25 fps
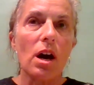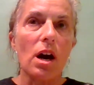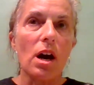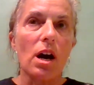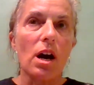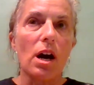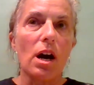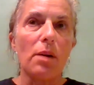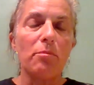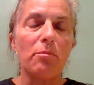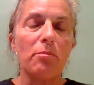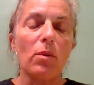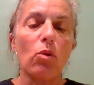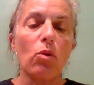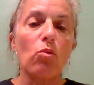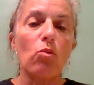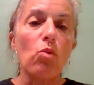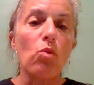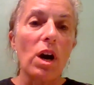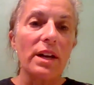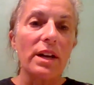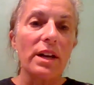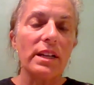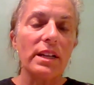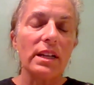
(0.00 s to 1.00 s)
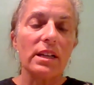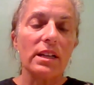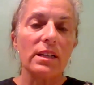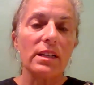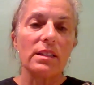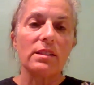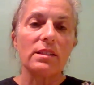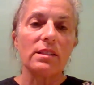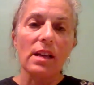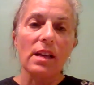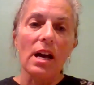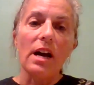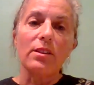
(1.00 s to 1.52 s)
One
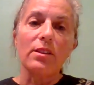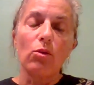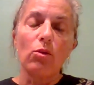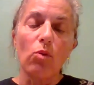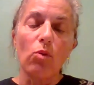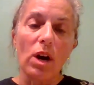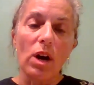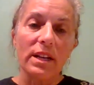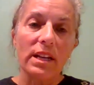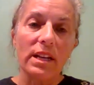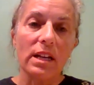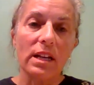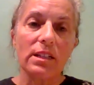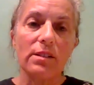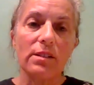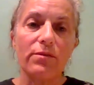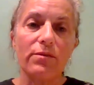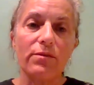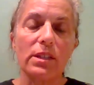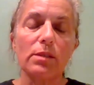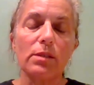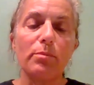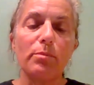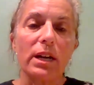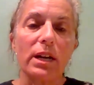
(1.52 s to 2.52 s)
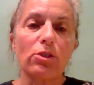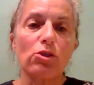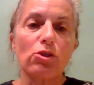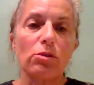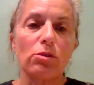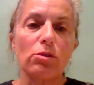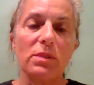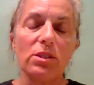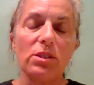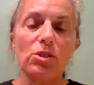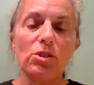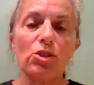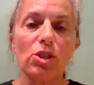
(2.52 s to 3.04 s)
is on the one end of the
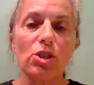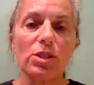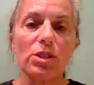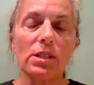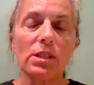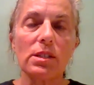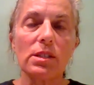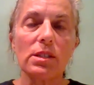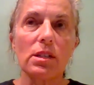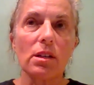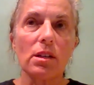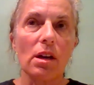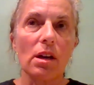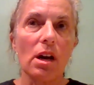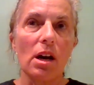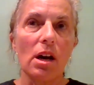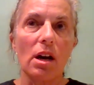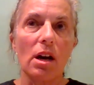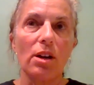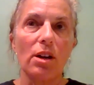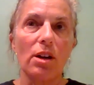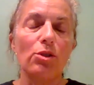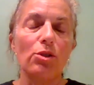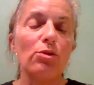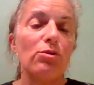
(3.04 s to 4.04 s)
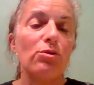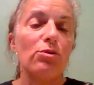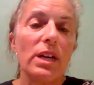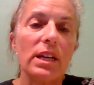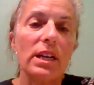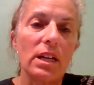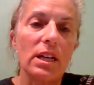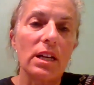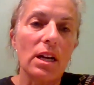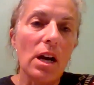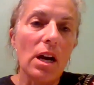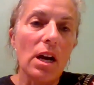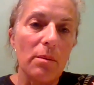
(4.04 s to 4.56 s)
spectrum is just new
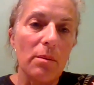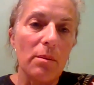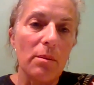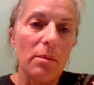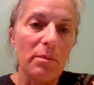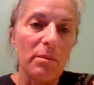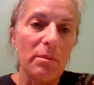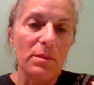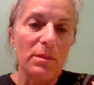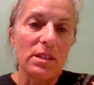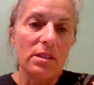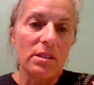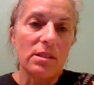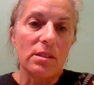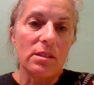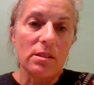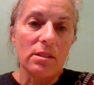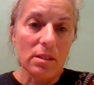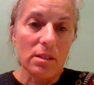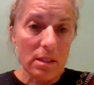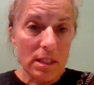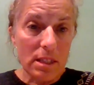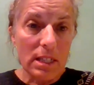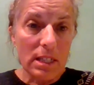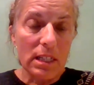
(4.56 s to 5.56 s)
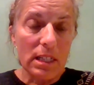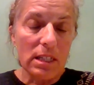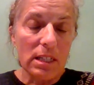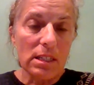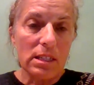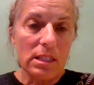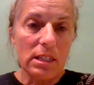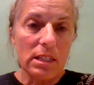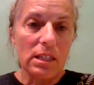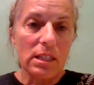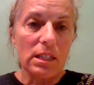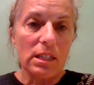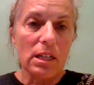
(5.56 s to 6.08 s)
data coming from the
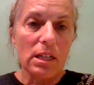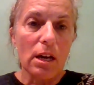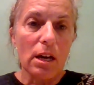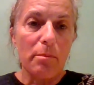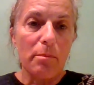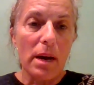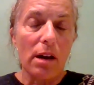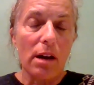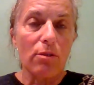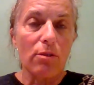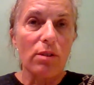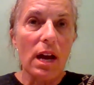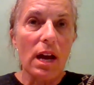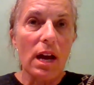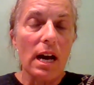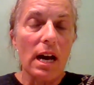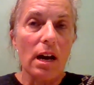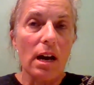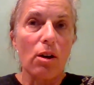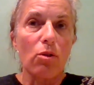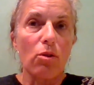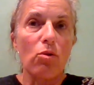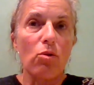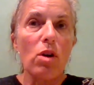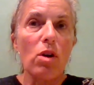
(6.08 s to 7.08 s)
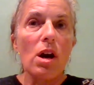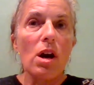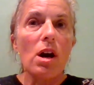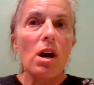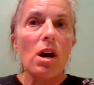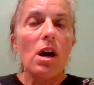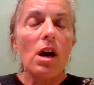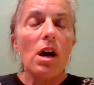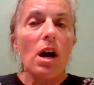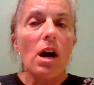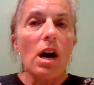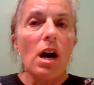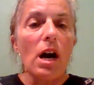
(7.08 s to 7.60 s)
CDC about how
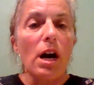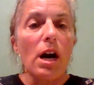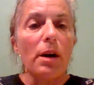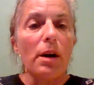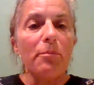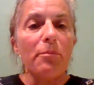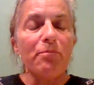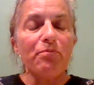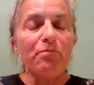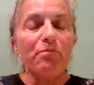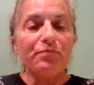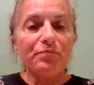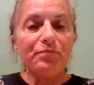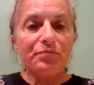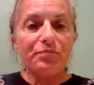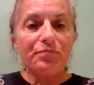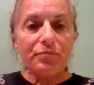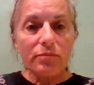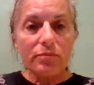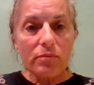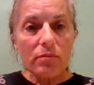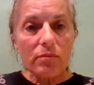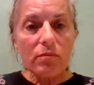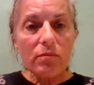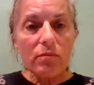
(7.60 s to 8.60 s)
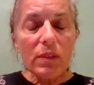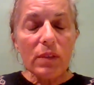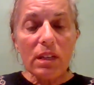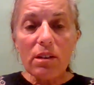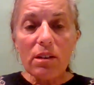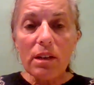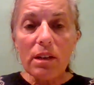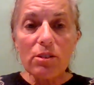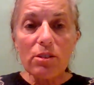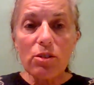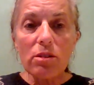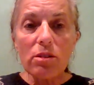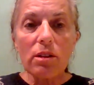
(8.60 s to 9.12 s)

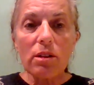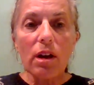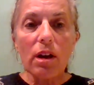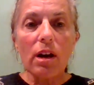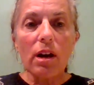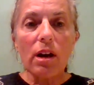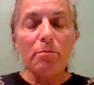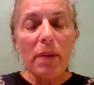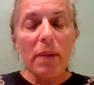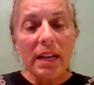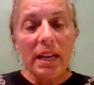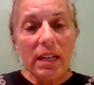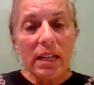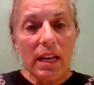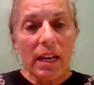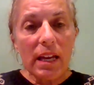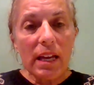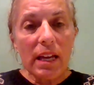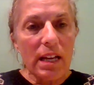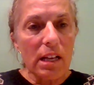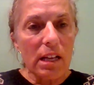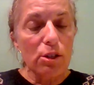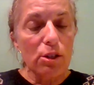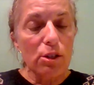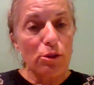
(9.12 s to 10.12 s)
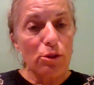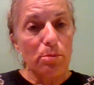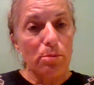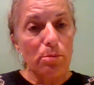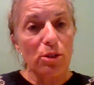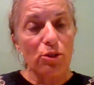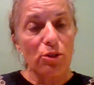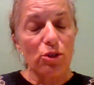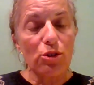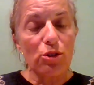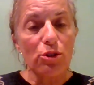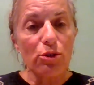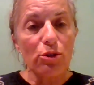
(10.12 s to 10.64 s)
Medicaid
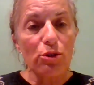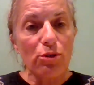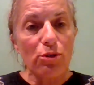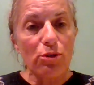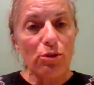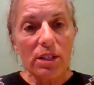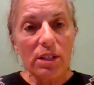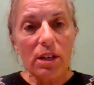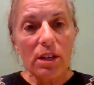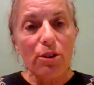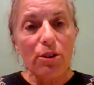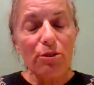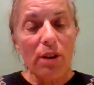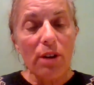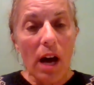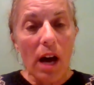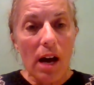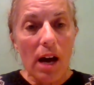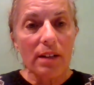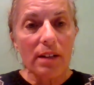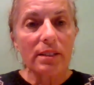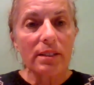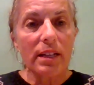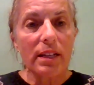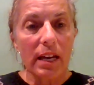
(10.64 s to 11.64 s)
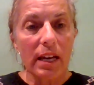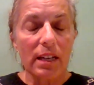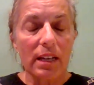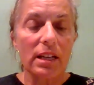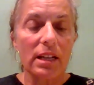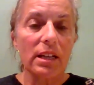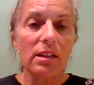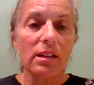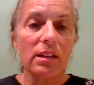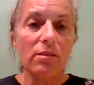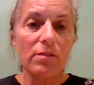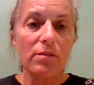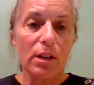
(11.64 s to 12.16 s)
eligible children are not
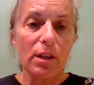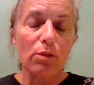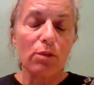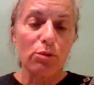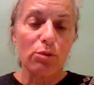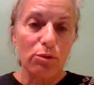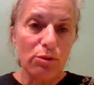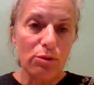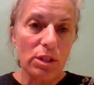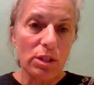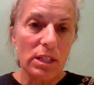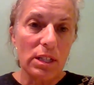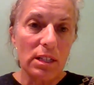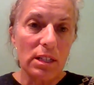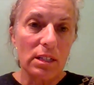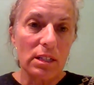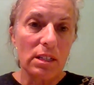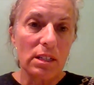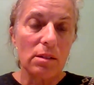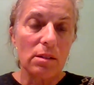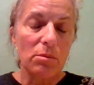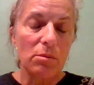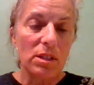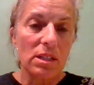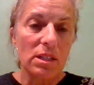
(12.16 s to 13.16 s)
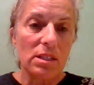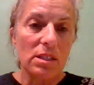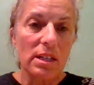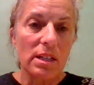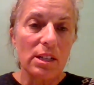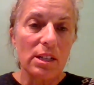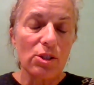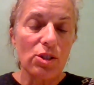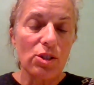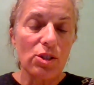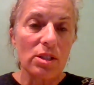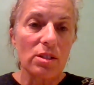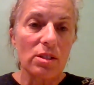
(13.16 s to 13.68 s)
getting their routine
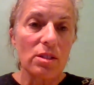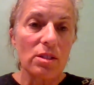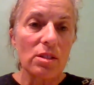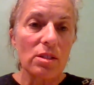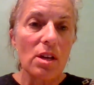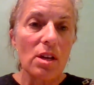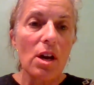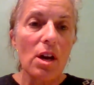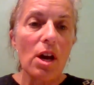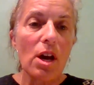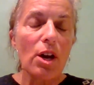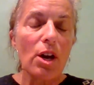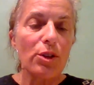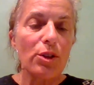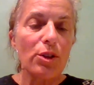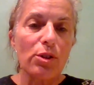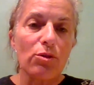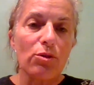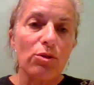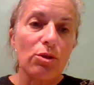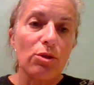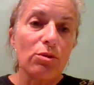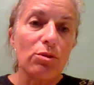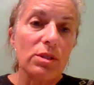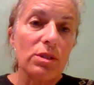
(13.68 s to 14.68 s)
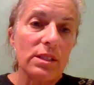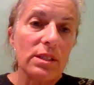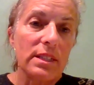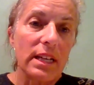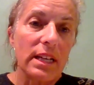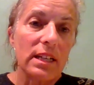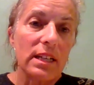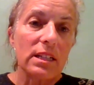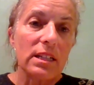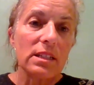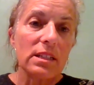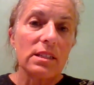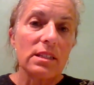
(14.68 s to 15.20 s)
immunizations. So newest
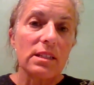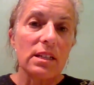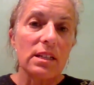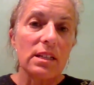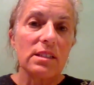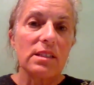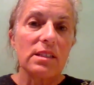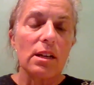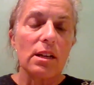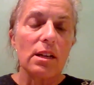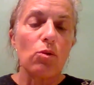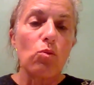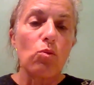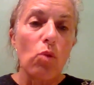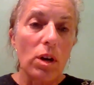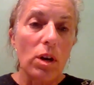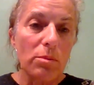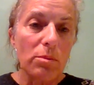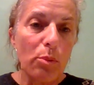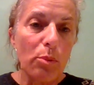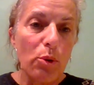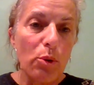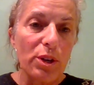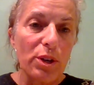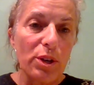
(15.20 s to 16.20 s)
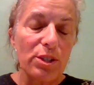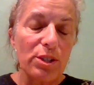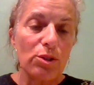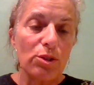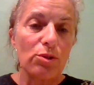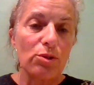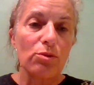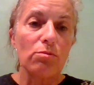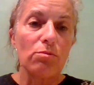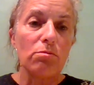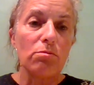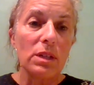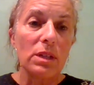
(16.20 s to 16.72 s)
data says that 1.2
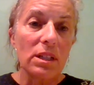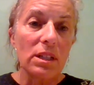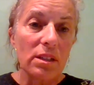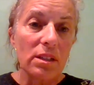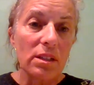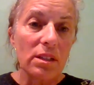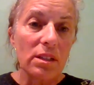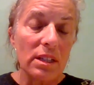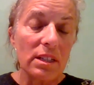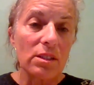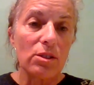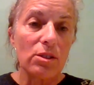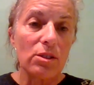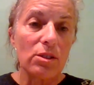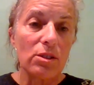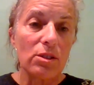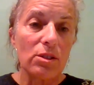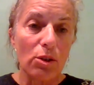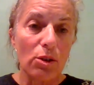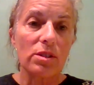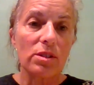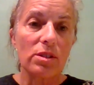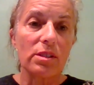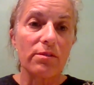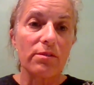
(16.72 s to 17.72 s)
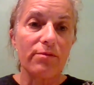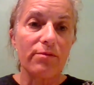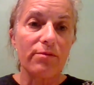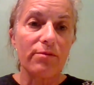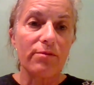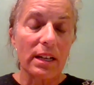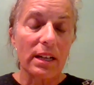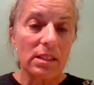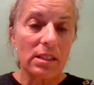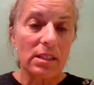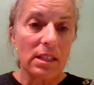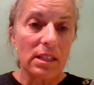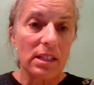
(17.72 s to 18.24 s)
million doses of
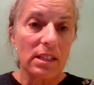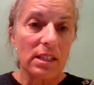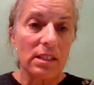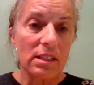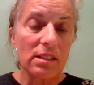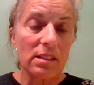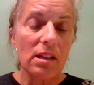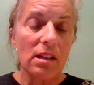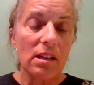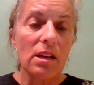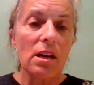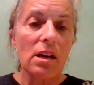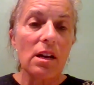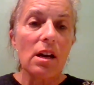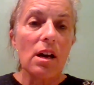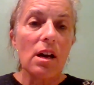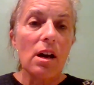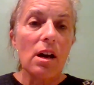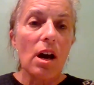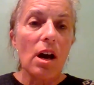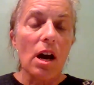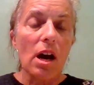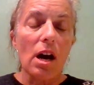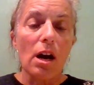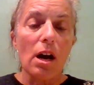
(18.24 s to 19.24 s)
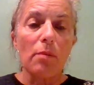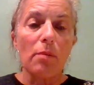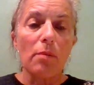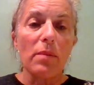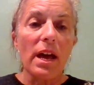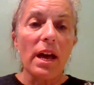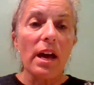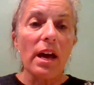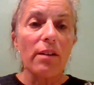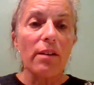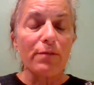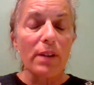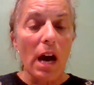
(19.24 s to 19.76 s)
vaccine
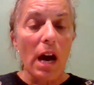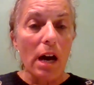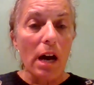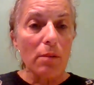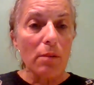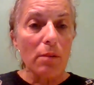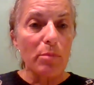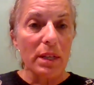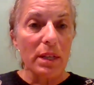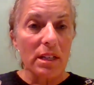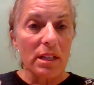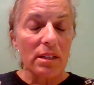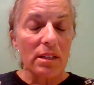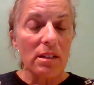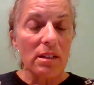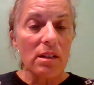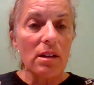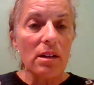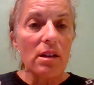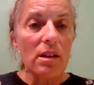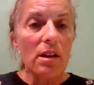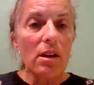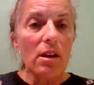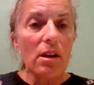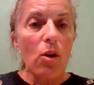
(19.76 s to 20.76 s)
have not been